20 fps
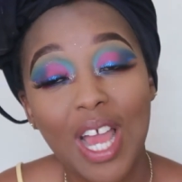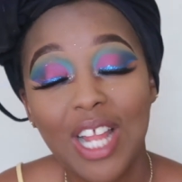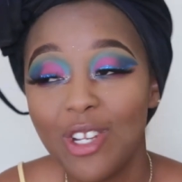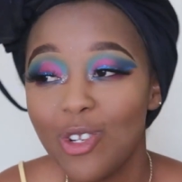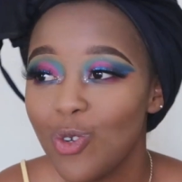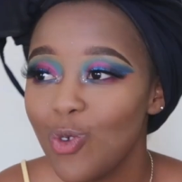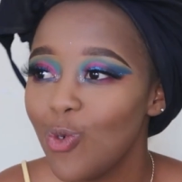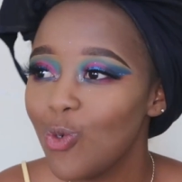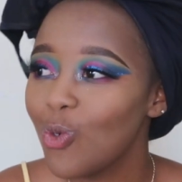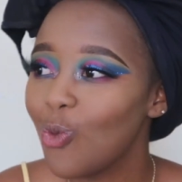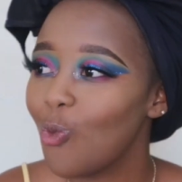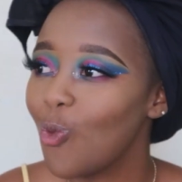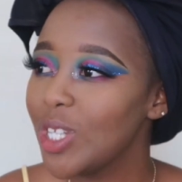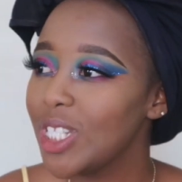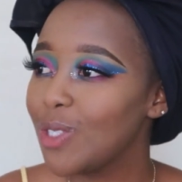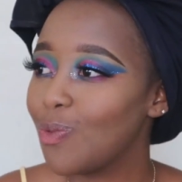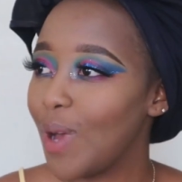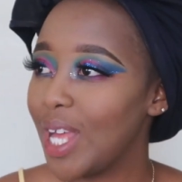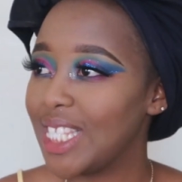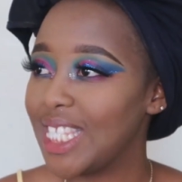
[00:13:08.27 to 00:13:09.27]
and you know
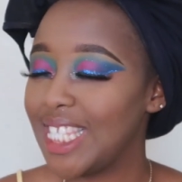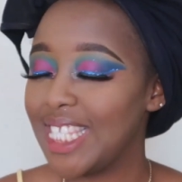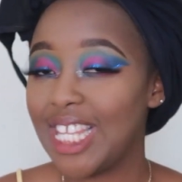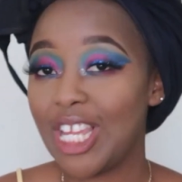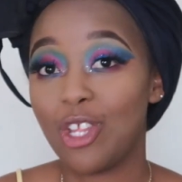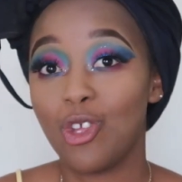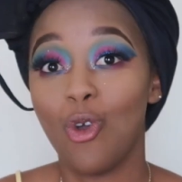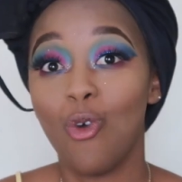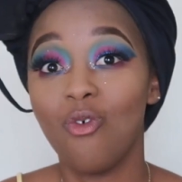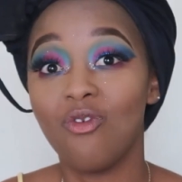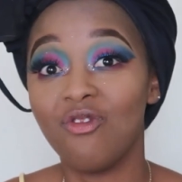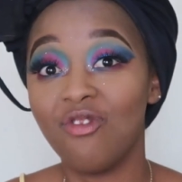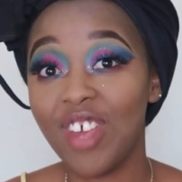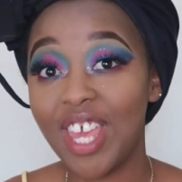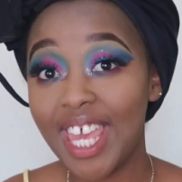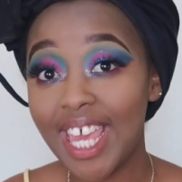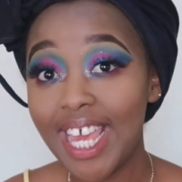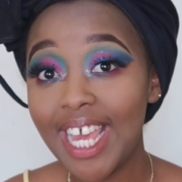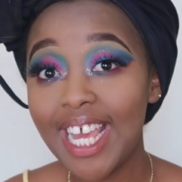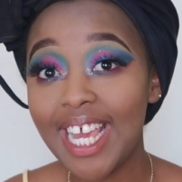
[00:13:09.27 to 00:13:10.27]
what's worse is that you're
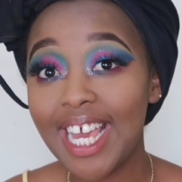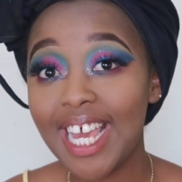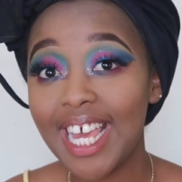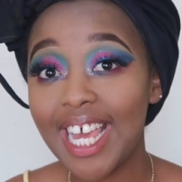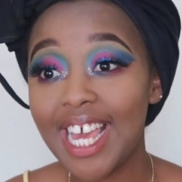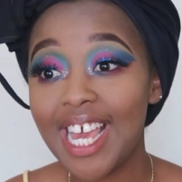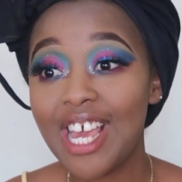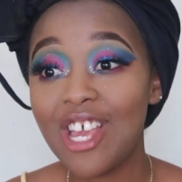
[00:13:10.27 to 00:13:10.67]
vague.